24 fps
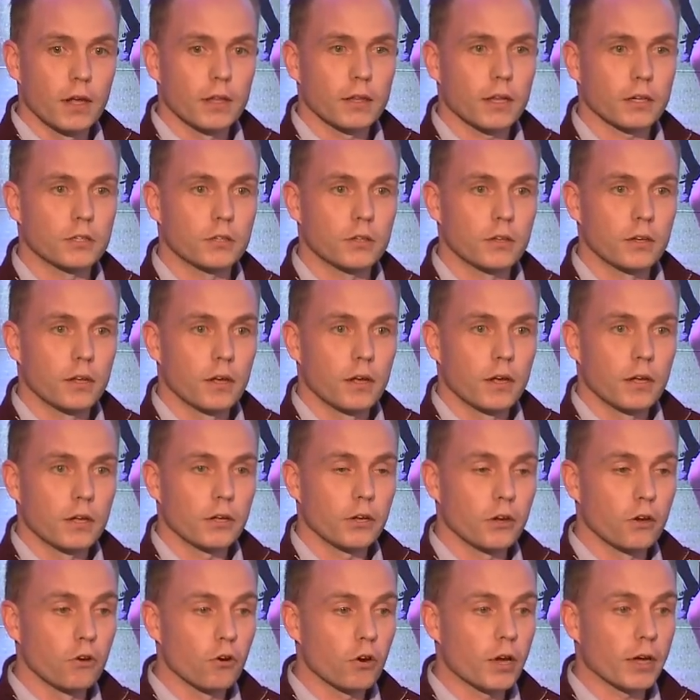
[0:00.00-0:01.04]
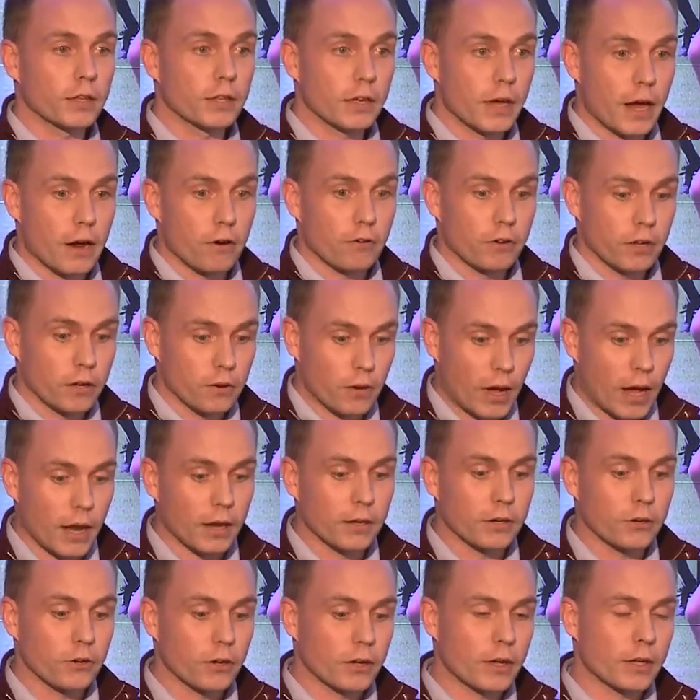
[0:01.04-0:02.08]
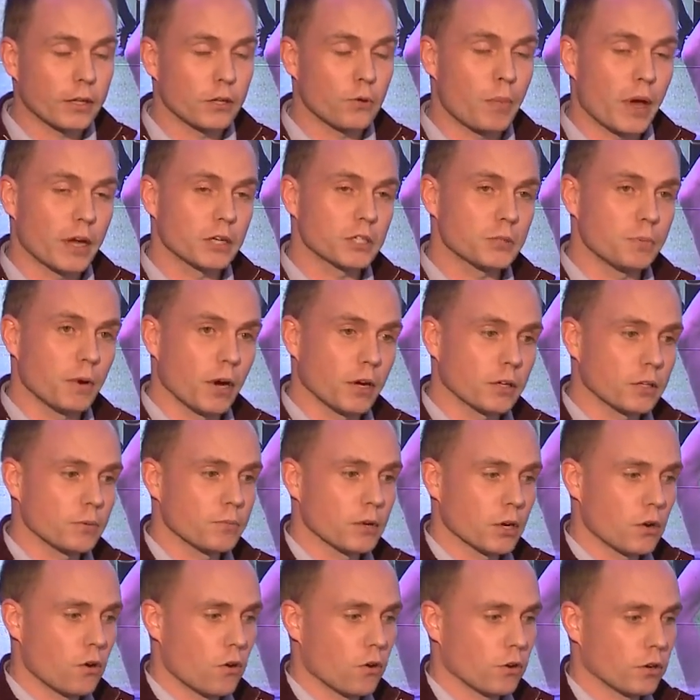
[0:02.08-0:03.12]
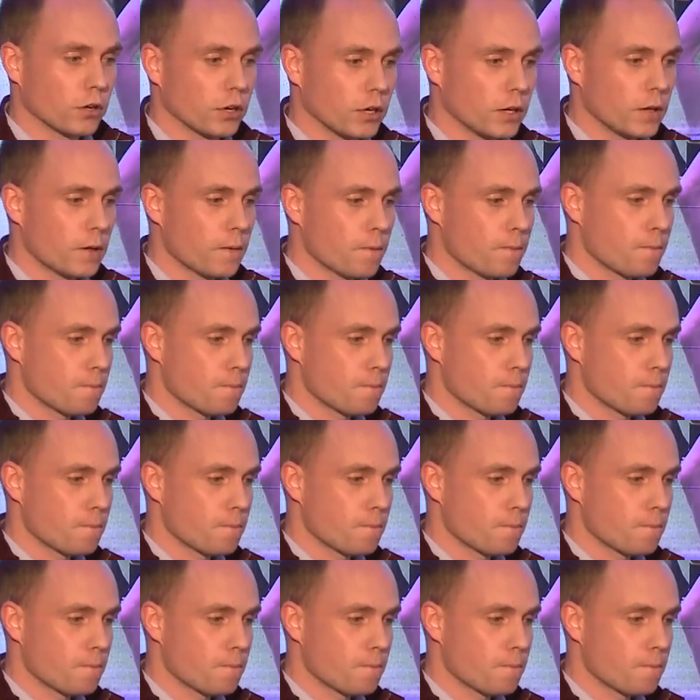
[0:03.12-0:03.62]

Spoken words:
that you look at the area and you benchmark them accordingly.